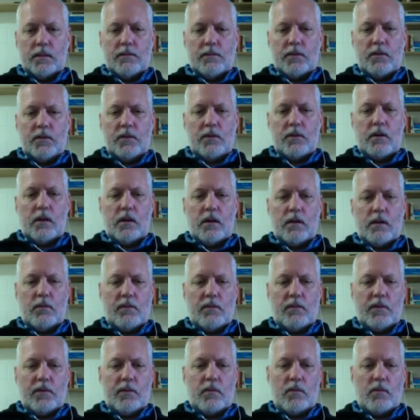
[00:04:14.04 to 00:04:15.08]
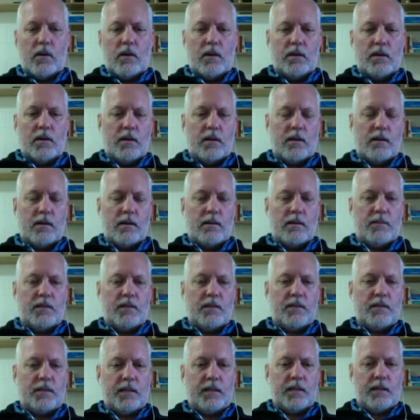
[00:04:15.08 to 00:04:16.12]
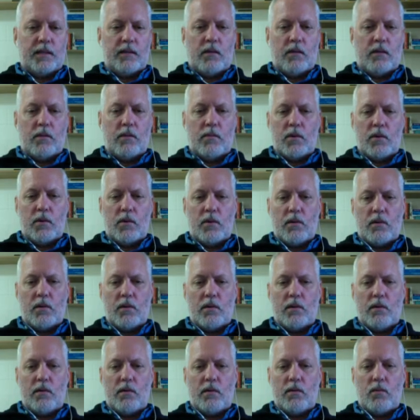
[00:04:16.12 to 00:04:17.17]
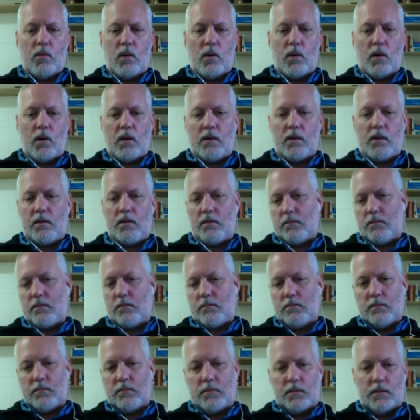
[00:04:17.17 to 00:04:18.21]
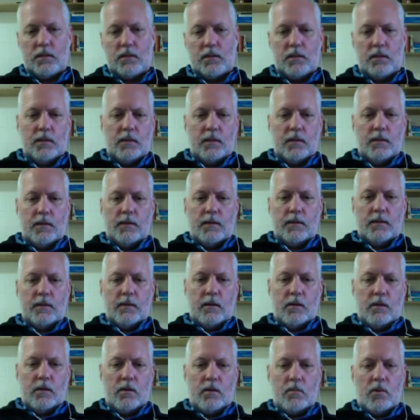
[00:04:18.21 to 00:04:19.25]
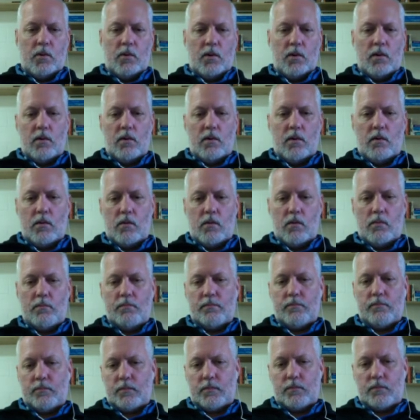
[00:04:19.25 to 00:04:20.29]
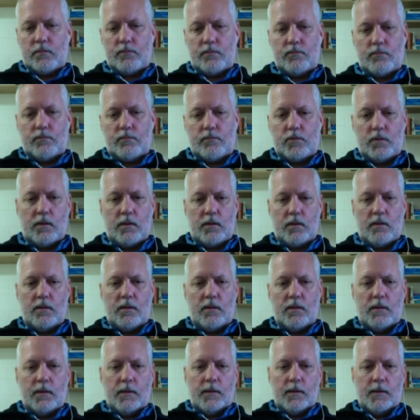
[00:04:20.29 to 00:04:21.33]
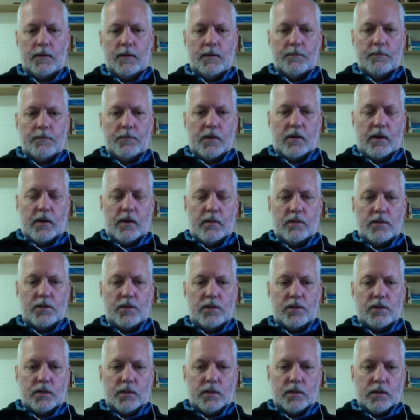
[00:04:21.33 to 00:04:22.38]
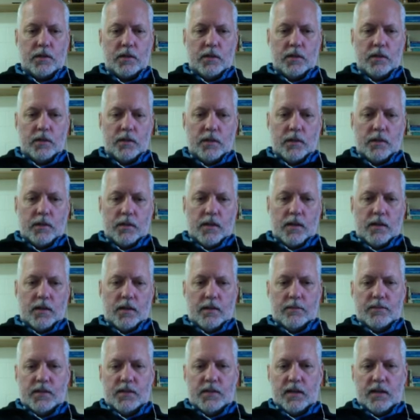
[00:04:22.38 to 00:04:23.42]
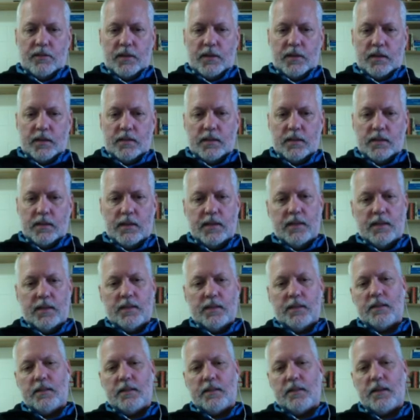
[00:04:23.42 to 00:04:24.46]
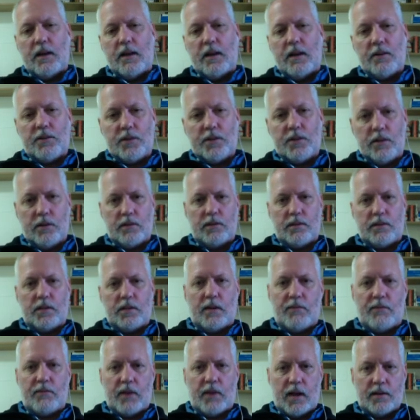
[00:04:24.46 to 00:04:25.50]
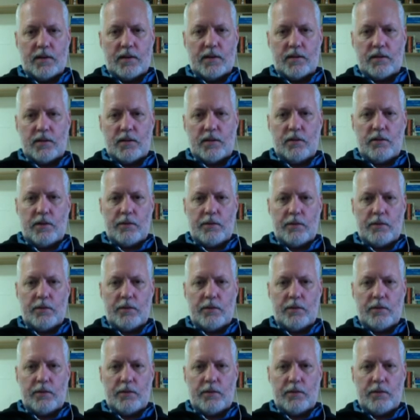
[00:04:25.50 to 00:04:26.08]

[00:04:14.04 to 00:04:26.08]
you can call it whatever you want. Um, let's see, Homer, work, Homer, home. Sure. All right, which um, ZFS list now shows that I've got two new